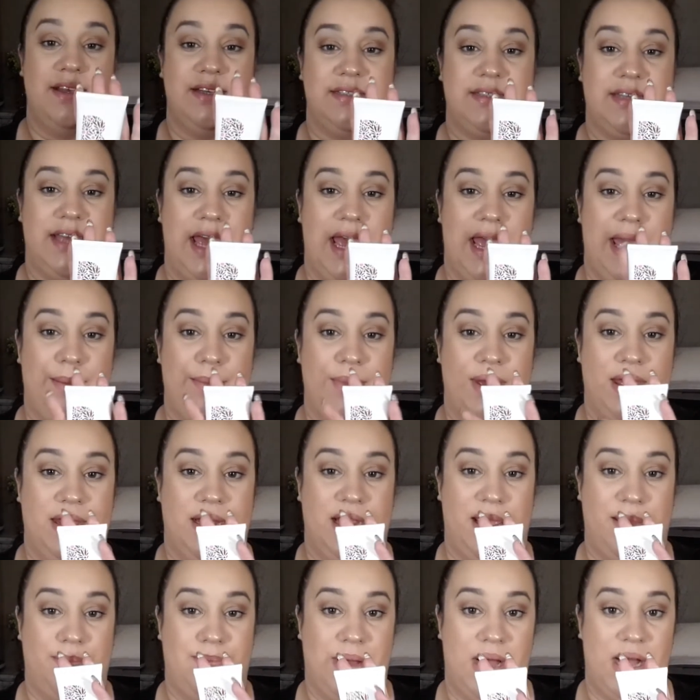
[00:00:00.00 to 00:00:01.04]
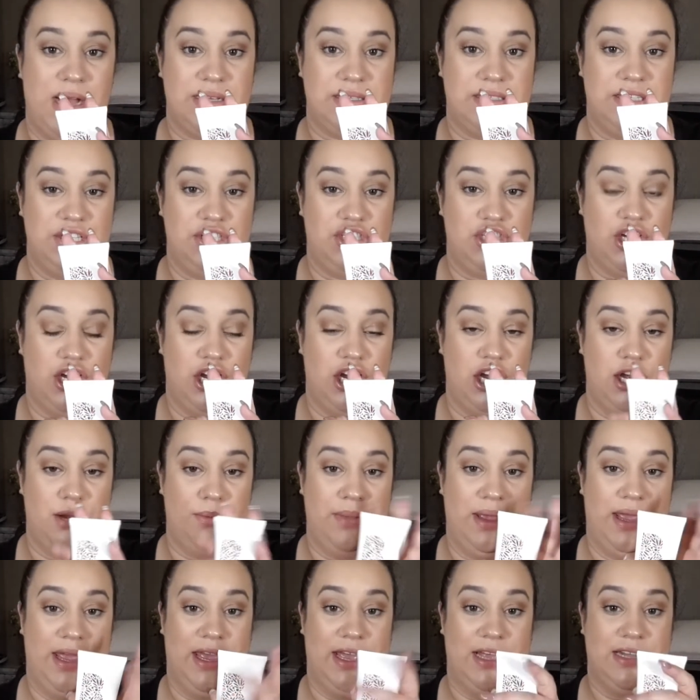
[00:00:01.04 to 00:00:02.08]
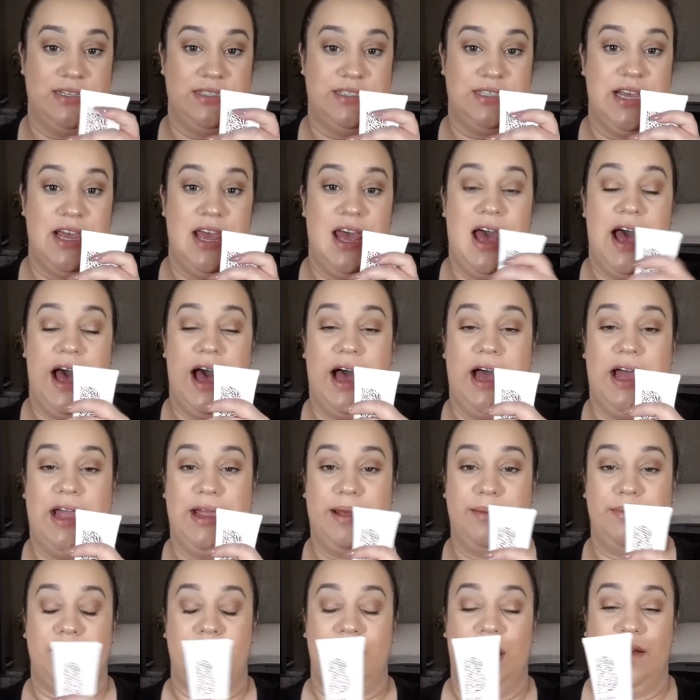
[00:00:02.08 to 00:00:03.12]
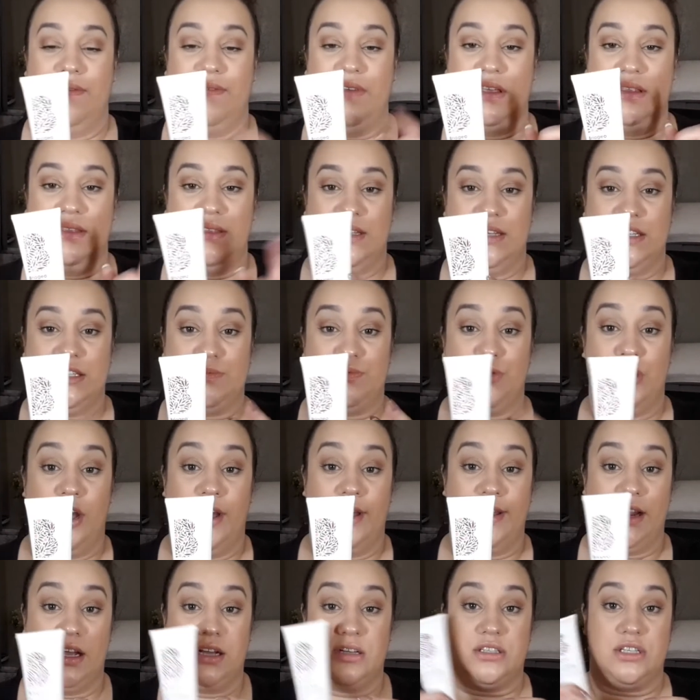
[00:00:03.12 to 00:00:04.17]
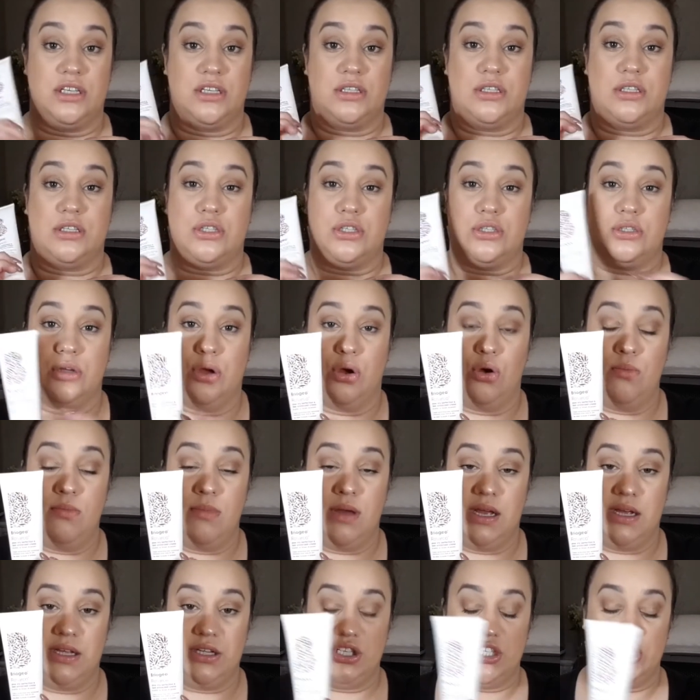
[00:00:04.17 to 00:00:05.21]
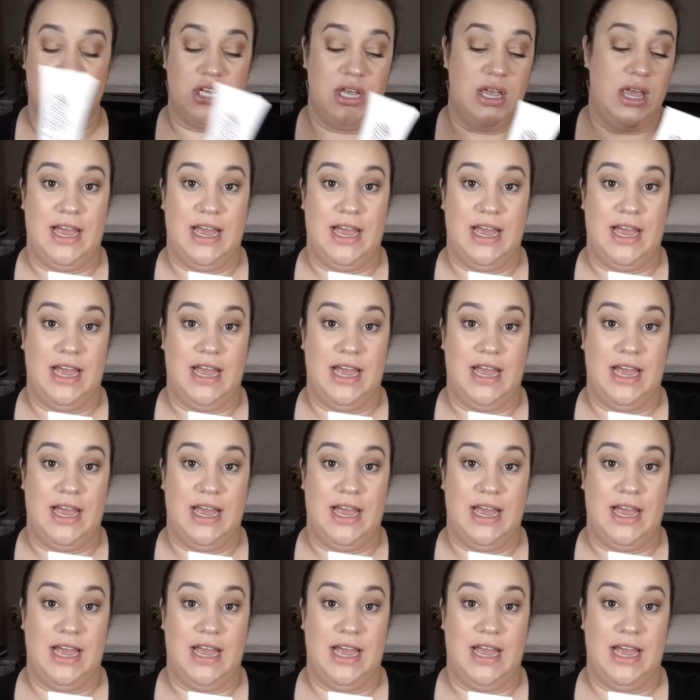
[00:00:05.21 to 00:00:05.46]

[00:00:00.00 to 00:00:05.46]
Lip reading: This came in a boxy charm and I am loving this product so much.